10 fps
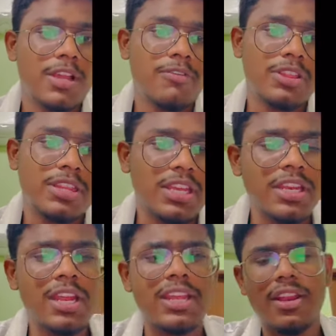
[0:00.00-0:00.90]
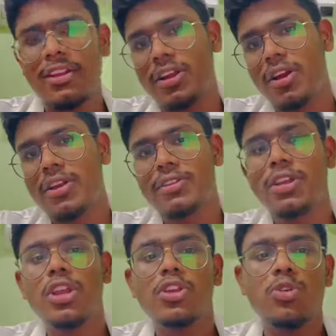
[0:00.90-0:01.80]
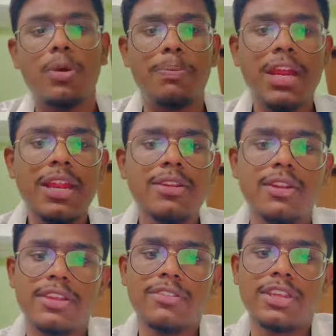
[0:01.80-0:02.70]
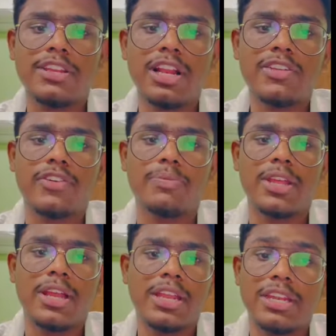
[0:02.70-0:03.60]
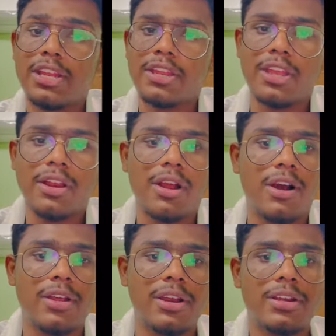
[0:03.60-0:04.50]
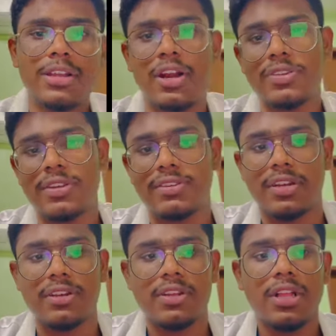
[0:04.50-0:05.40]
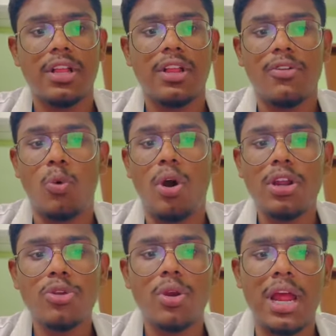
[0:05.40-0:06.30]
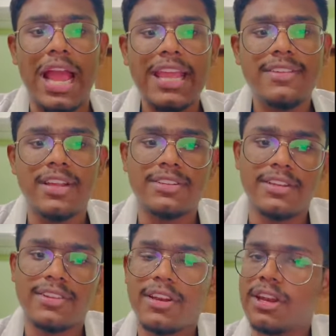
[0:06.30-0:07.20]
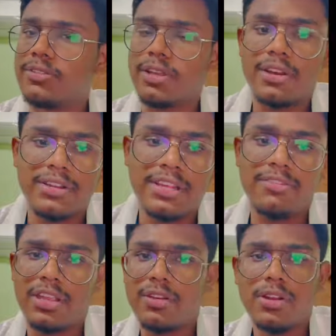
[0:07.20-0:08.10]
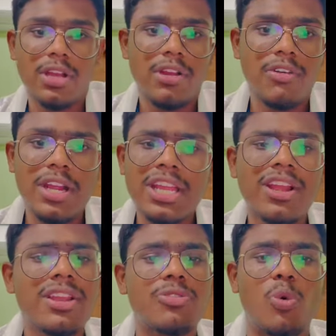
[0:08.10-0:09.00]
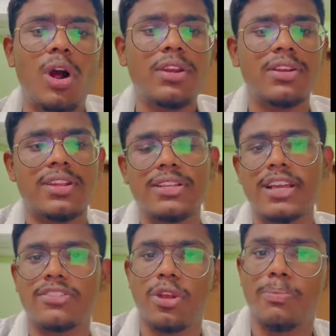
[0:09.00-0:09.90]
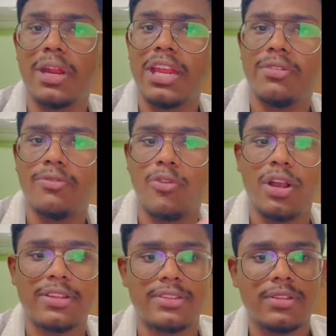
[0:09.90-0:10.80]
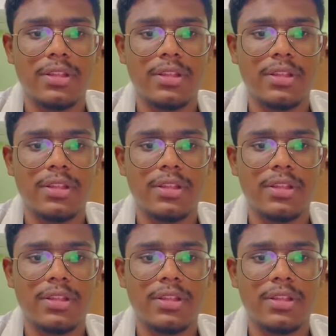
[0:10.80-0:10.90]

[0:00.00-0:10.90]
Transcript: With inner ear disorders, your brain receives signals from the inner ear aren't consistent. What your eyes and sensory nerves are receiving. Vertigo is what results as your brain works.